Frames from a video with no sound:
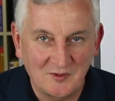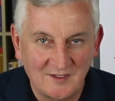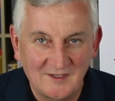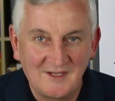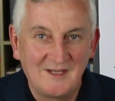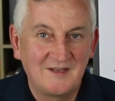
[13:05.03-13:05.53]
you're in.
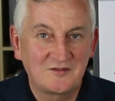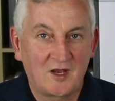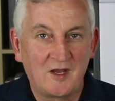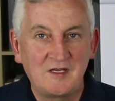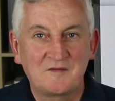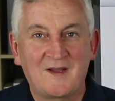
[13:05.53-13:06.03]
So I
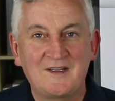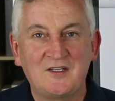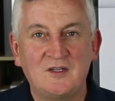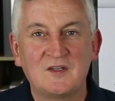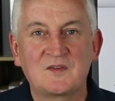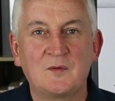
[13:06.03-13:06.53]
hope you found it
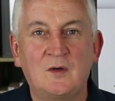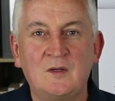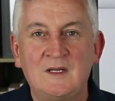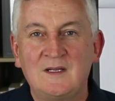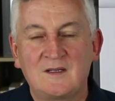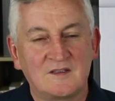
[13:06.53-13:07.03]
useful.
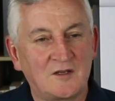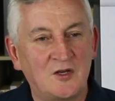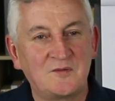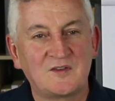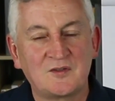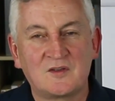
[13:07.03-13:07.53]
There's loads
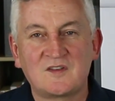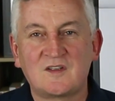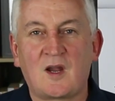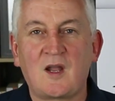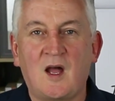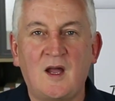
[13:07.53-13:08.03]
of resources
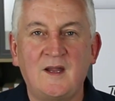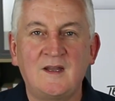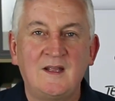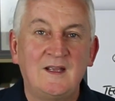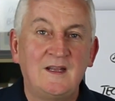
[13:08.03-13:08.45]
online.